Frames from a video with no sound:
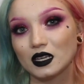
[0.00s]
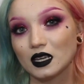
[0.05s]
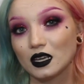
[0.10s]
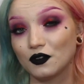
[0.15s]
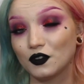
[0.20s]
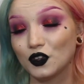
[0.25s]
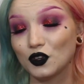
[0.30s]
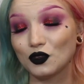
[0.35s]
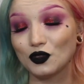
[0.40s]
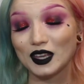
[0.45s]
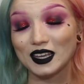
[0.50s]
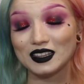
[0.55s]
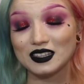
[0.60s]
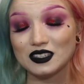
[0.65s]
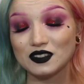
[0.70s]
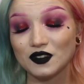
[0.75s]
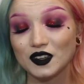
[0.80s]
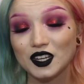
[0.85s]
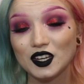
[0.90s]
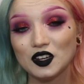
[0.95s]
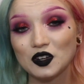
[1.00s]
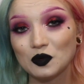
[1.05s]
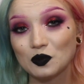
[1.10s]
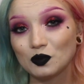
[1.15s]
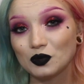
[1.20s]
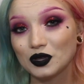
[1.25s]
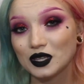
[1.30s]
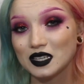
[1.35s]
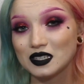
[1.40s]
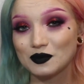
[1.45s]
if you like this video,
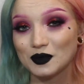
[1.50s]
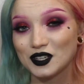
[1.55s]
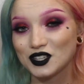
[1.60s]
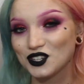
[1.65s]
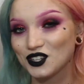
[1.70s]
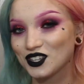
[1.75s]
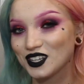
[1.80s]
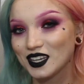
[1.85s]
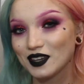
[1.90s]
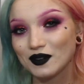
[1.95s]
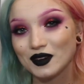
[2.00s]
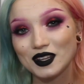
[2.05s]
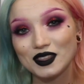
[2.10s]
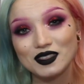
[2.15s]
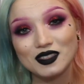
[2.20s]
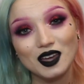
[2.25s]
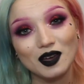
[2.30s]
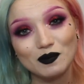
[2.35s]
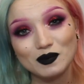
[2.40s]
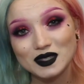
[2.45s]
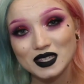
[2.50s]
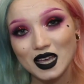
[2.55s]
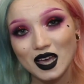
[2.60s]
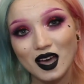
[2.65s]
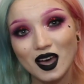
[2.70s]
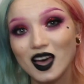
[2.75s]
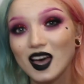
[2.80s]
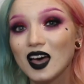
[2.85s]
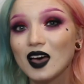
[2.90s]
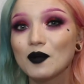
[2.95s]
please make sure to give it a thumbs
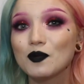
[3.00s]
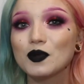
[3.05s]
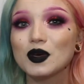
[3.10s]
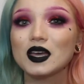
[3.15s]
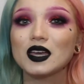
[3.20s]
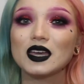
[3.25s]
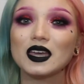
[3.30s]
up.